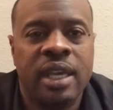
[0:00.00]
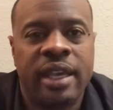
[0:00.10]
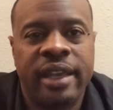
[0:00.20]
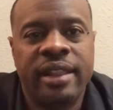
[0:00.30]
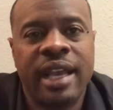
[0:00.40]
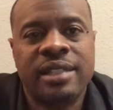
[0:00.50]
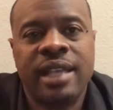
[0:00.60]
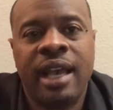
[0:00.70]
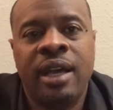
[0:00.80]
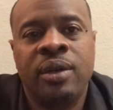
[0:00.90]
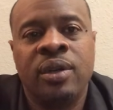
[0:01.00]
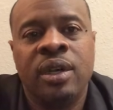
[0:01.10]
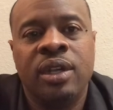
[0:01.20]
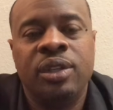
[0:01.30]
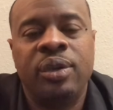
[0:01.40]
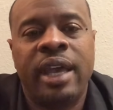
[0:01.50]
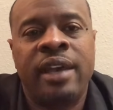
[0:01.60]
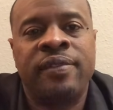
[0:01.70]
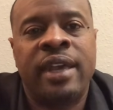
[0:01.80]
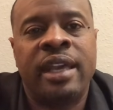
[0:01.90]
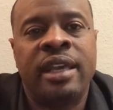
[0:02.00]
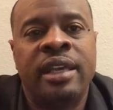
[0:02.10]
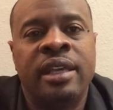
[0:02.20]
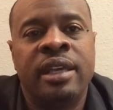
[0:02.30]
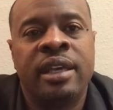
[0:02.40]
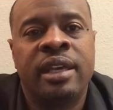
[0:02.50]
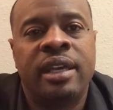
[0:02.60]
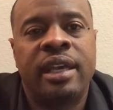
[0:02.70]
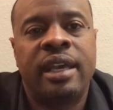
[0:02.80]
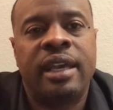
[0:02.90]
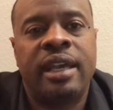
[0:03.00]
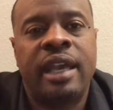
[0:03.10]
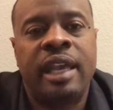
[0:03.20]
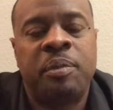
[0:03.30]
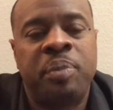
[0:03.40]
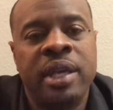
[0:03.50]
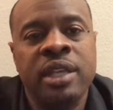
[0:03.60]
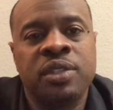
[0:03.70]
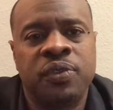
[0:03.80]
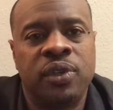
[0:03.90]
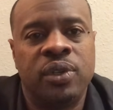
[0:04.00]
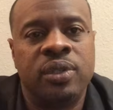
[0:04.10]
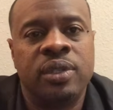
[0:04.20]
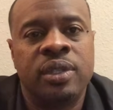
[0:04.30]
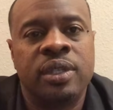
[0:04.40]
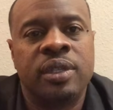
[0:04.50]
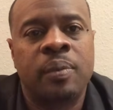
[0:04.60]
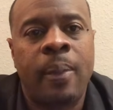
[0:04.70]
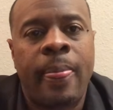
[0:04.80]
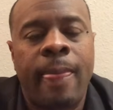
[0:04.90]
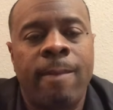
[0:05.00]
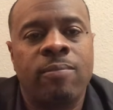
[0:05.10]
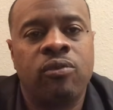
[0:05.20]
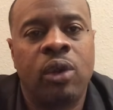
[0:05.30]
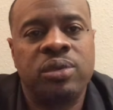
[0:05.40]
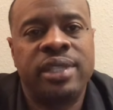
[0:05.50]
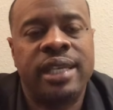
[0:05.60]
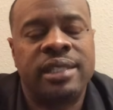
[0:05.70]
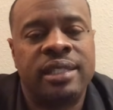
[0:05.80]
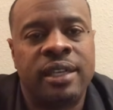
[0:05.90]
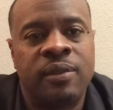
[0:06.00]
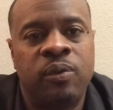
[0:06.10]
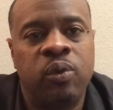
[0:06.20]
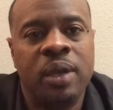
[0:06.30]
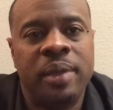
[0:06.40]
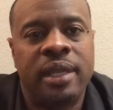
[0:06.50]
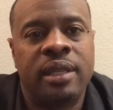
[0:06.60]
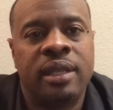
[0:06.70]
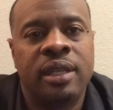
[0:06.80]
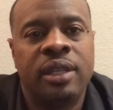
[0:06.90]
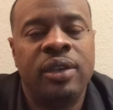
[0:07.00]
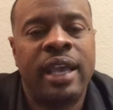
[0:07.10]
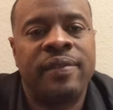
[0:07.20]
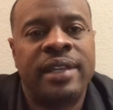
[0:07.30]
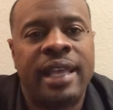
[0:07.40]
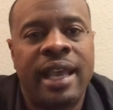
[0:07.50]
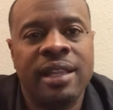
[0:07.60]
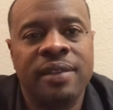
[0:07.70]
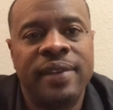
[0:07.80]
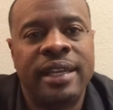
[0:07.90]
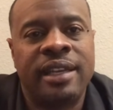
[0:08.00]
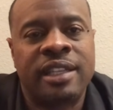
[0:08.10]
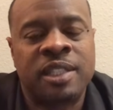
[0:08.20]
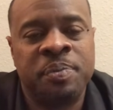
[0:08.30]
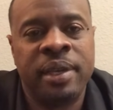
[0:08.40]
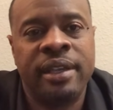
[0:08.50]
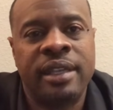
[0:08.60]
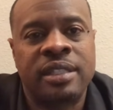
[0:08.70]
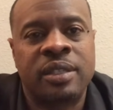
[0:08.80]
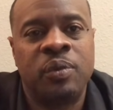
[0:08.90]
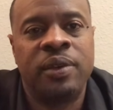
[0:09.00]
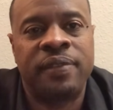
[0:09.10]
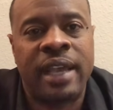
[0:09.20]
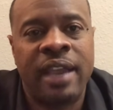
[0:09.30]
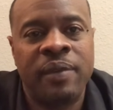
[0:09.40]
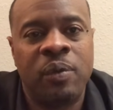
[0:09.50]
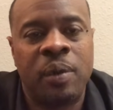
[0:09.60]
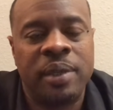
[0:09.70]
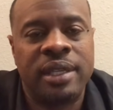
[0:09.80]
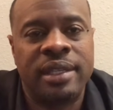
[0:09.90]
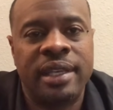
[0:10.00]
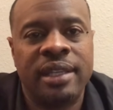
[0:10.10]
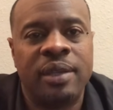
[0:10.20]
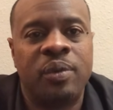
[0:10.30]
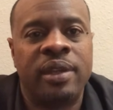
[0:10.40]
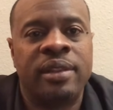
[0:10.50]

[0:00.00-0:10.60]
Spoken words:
And that's how you have a peaceful rotation of women. You have an elevated experience with every woman you're dealing with